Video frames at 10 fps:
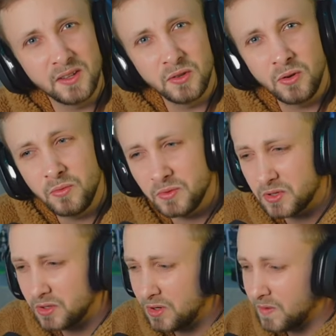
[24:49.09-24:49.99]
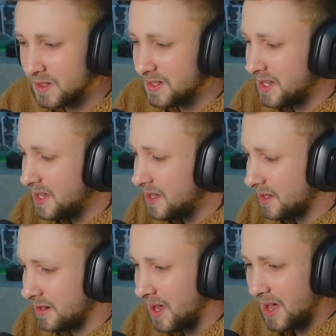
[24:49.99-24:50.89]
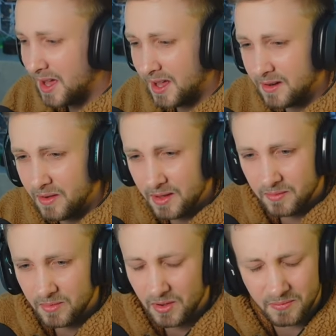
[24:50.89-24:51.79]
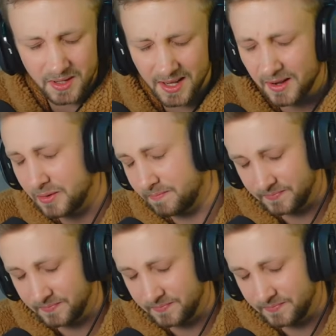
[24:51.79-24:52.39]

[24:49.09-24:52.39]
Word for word: you know, serving tea and... and, and uh,